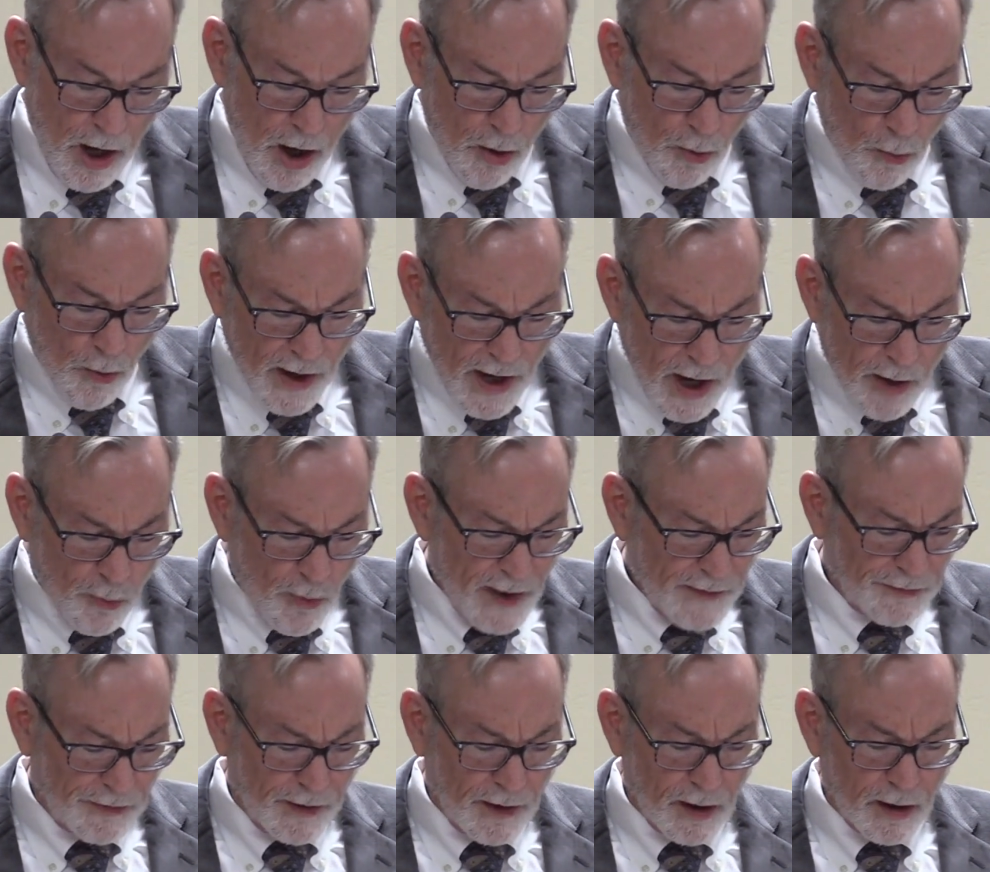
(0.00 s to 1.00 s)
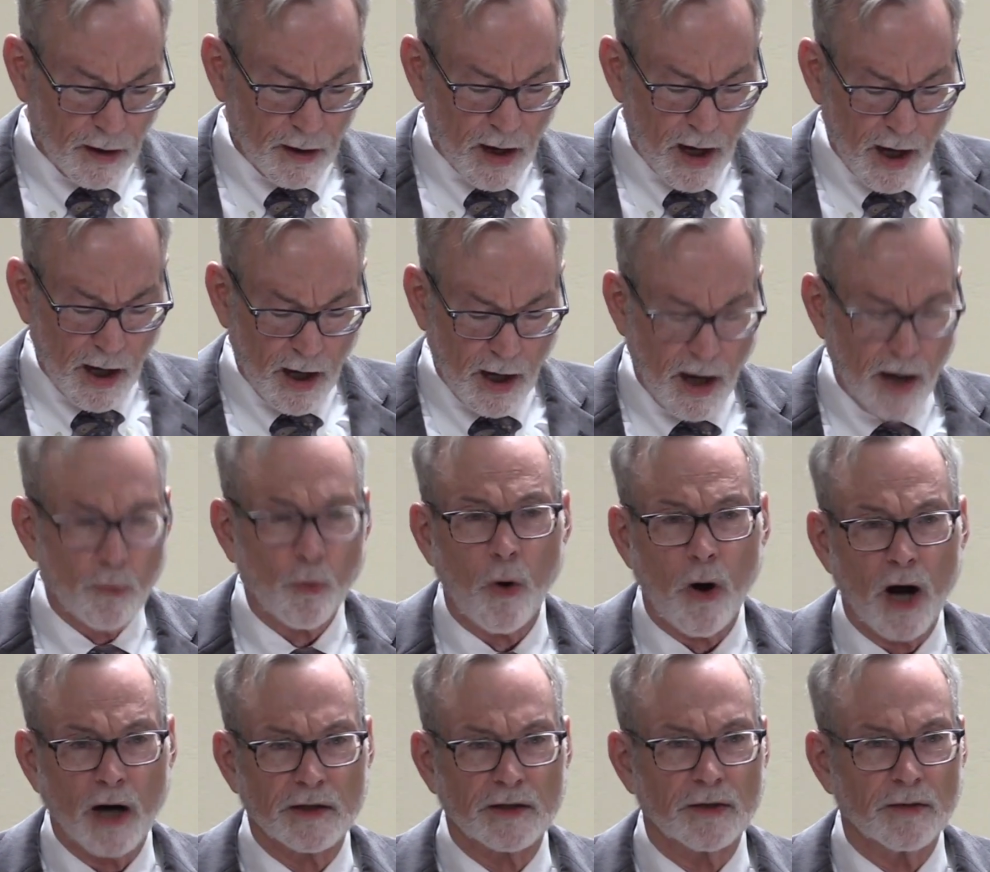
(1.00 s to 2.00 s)
when I went there, I
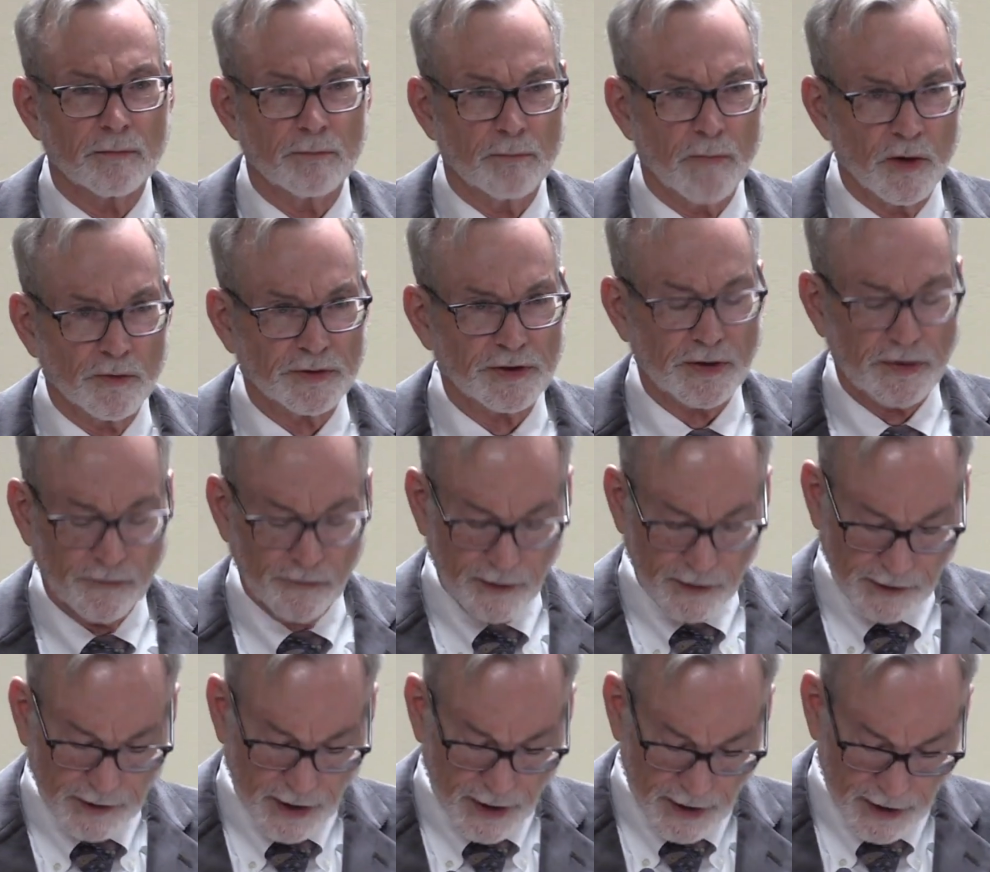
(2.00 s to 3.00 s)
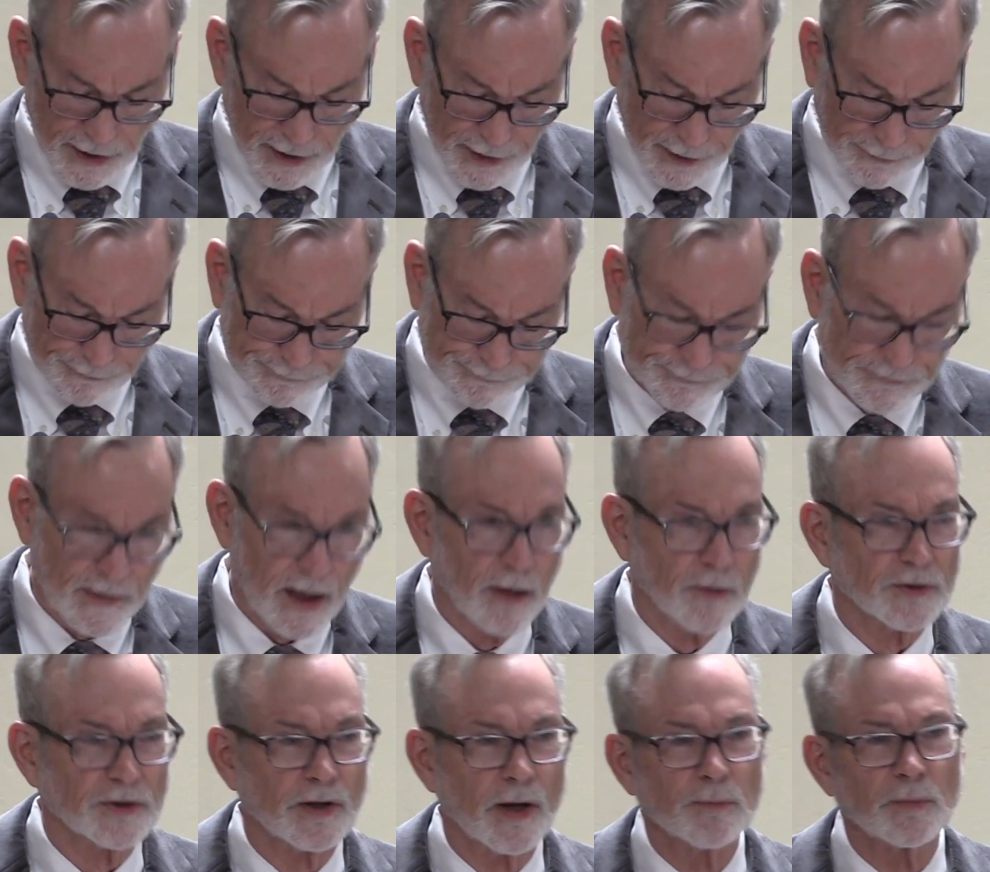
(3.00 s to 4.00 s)
walked most of the time. Now,
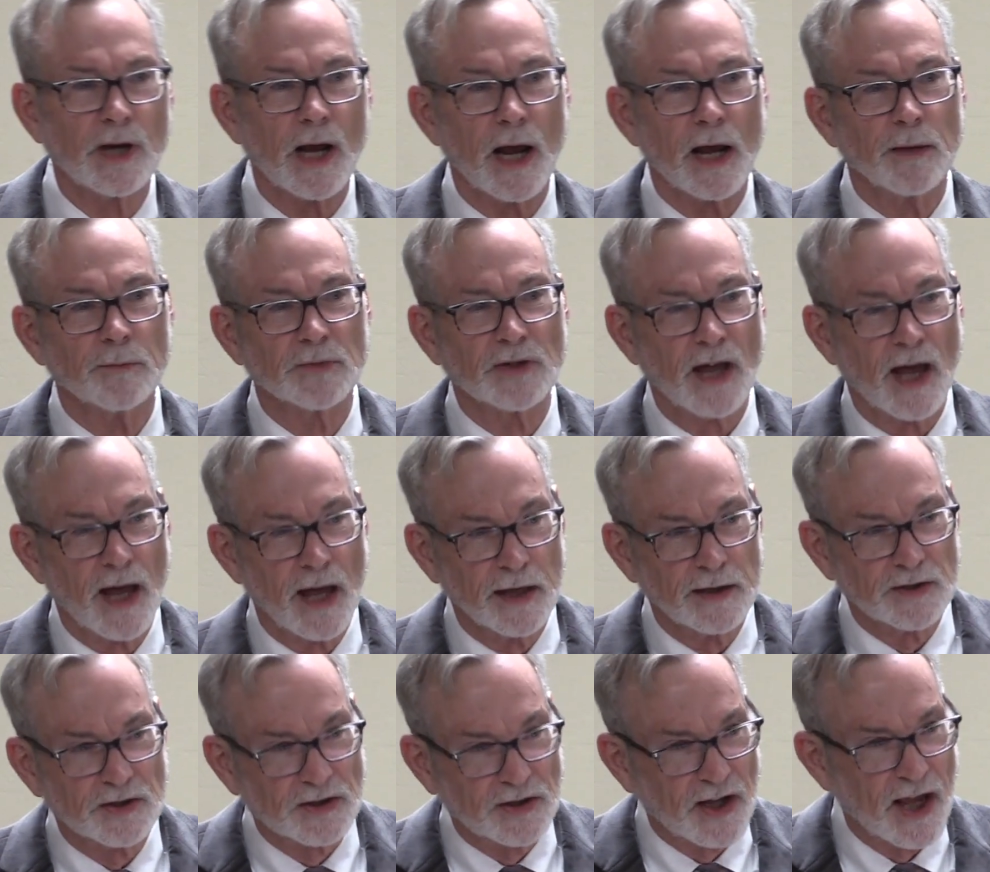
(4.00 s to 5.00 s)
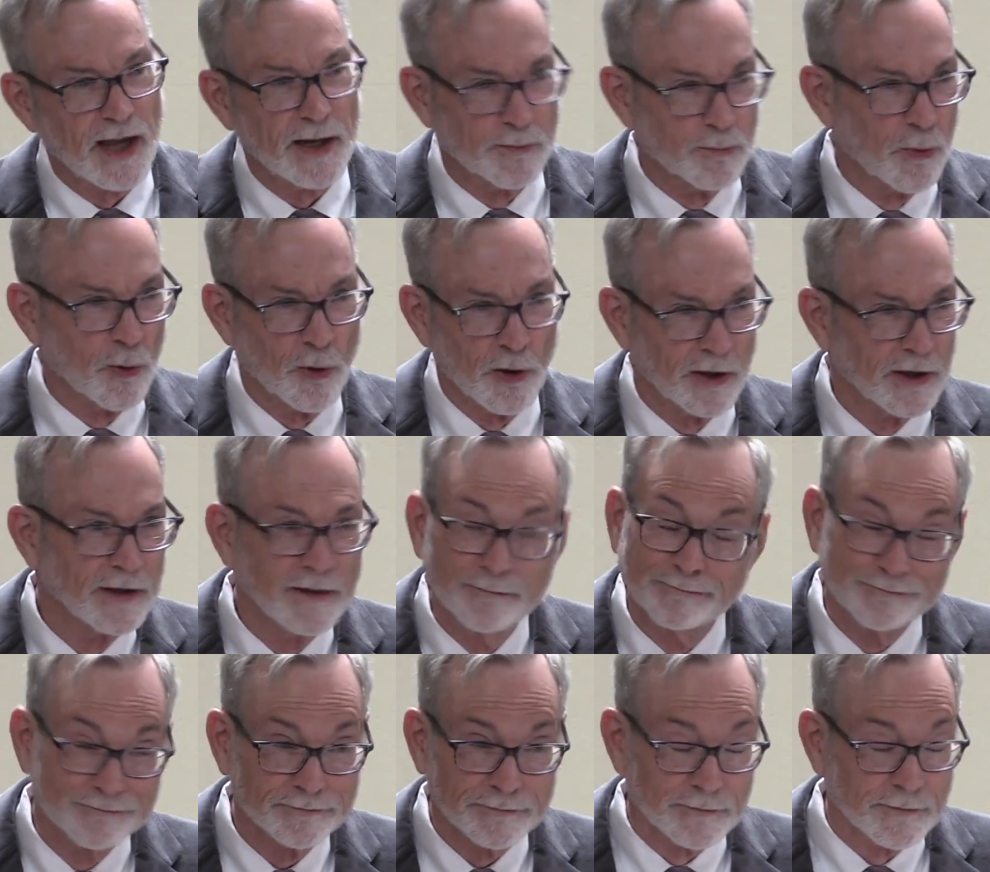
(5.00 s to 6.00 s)
sometimes I skateboarded
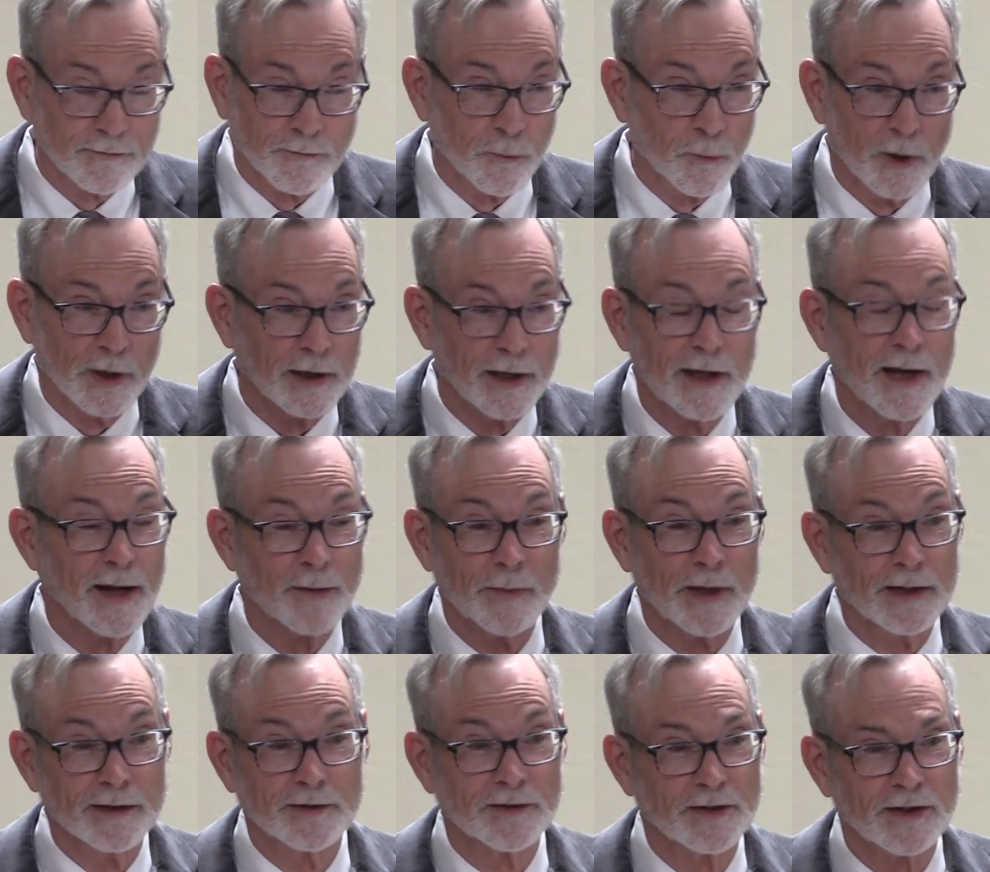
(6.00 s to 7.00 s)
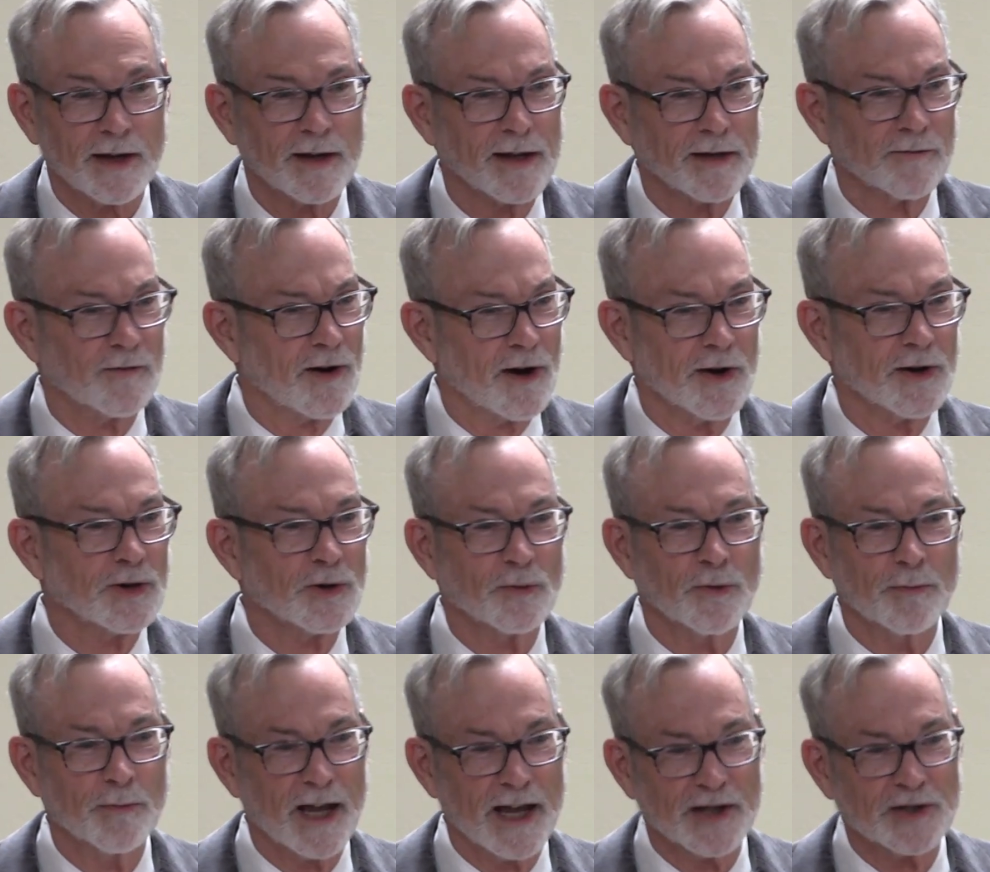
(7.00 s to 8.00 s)
really. I mean, it's kind of hard to
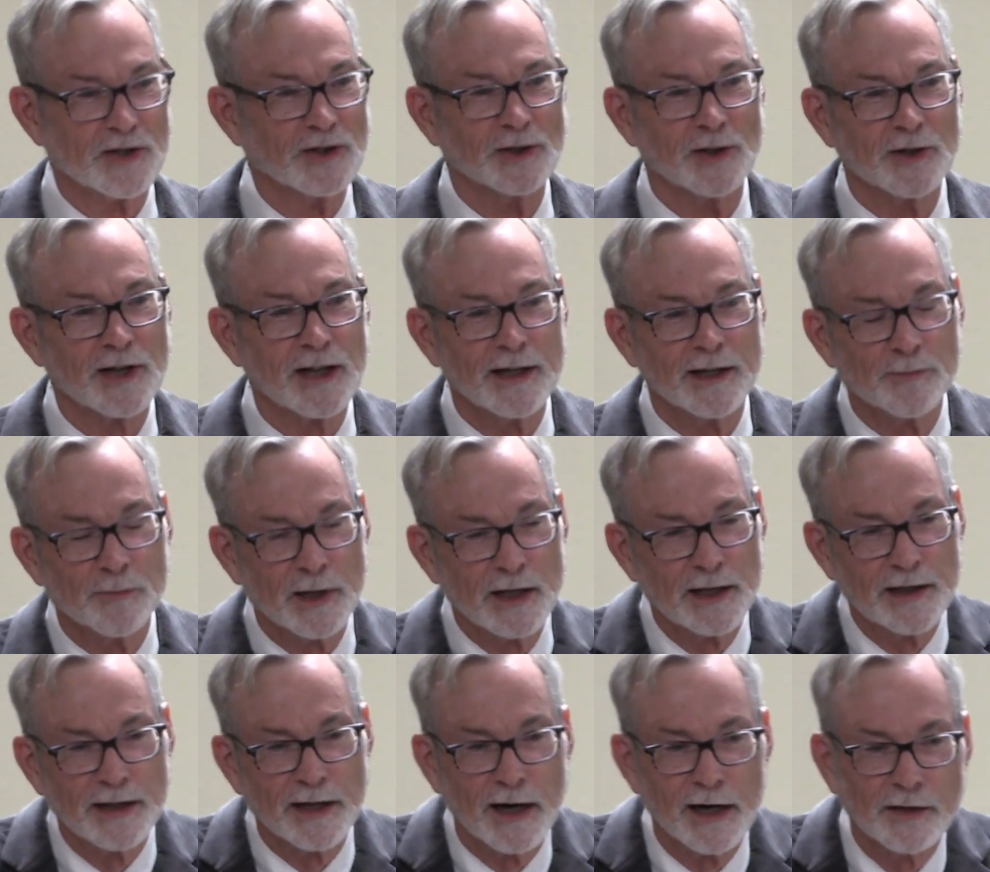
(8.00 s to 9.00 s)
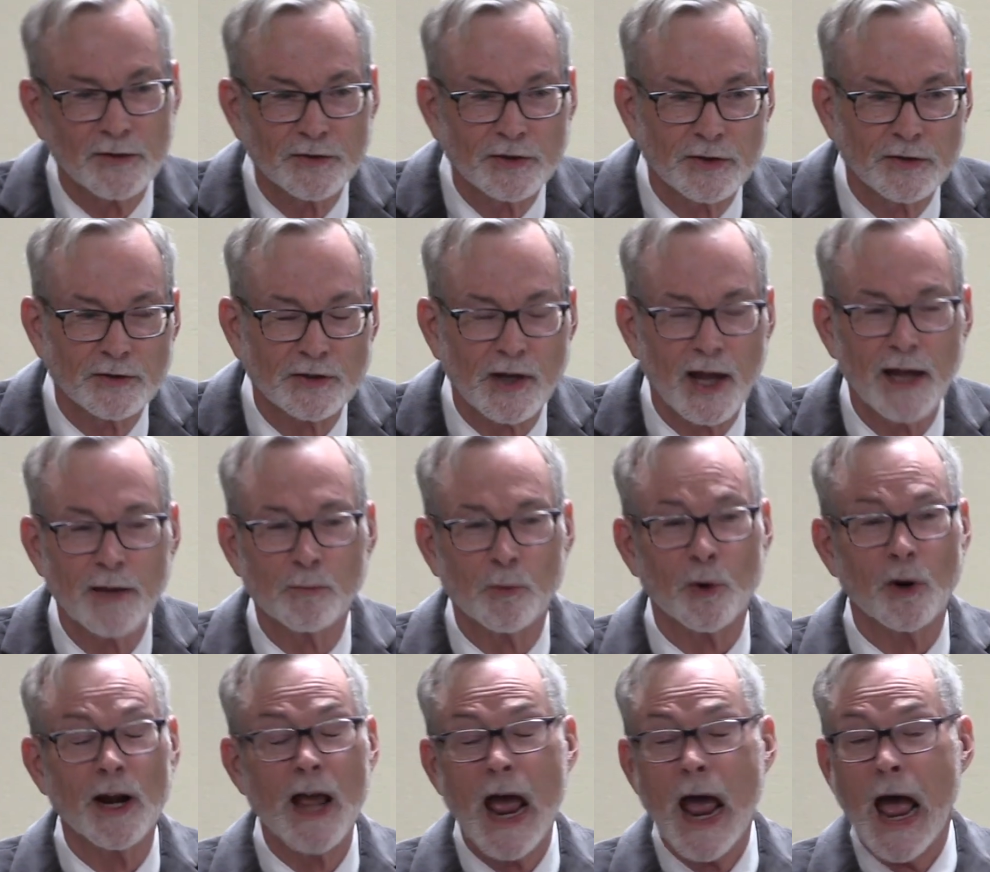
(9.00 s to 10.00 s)
imagine looking at me that I used to skateboard.